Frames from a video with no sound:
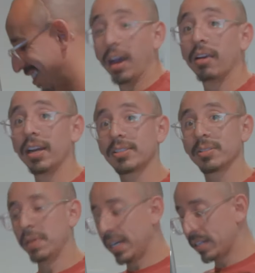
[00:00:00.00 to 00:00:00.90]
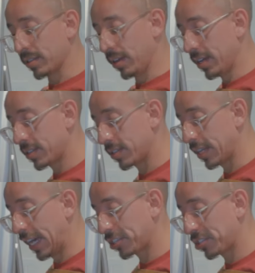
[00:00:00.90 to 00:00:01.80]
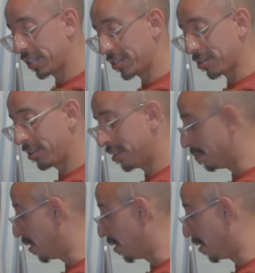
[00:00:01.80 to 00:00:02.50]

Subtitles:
All right, so my sauce is actually starting to